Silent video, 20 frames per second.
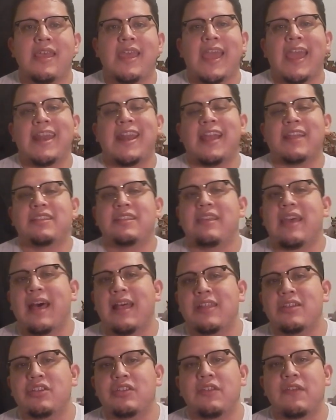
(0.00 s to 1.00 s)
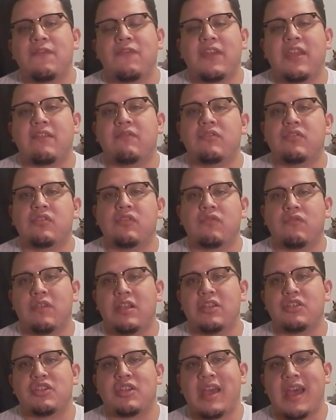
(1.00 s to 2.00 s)
an ideology that favors the
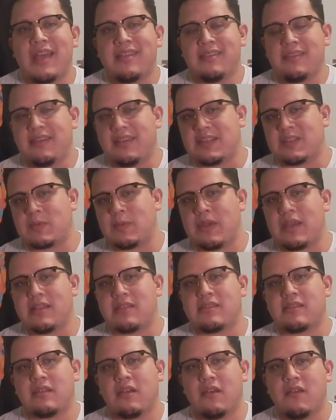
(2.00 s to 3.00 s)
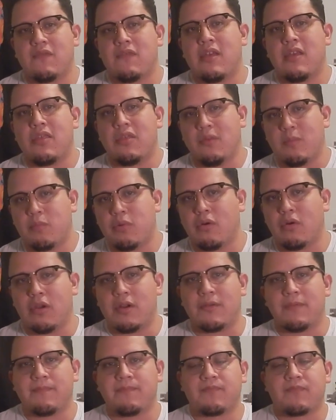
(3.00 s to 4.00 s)
rich at the expense of the
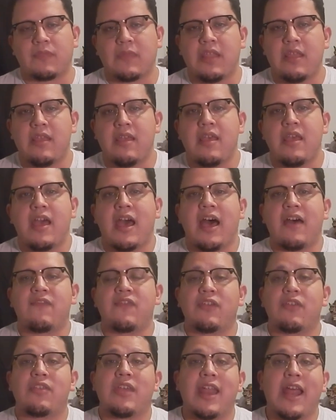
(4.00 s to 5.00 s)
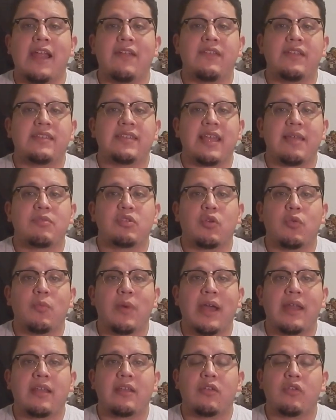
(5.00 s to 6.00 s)
poor. I feel that every time Joe
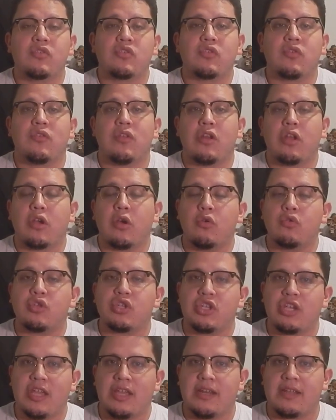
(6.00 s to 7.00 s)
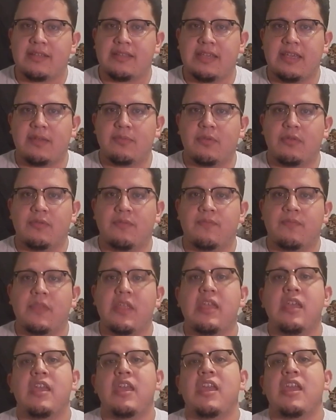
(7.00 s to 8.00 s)
Biden goes to the negotiating table,
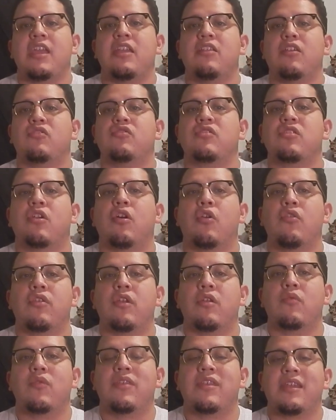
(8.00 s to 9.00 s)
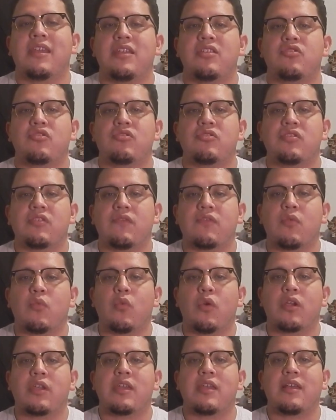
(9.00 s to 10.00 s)
he doesn't go there with the interests of the
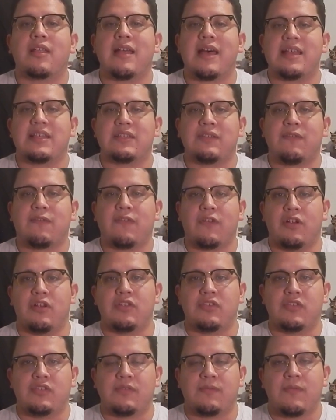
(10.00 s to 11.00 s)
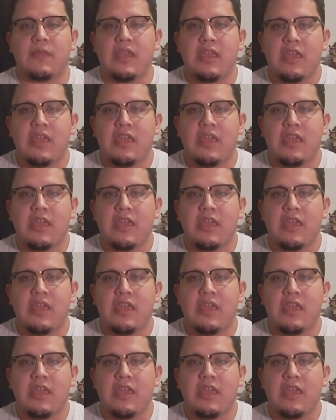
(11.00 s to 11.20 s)
working class first.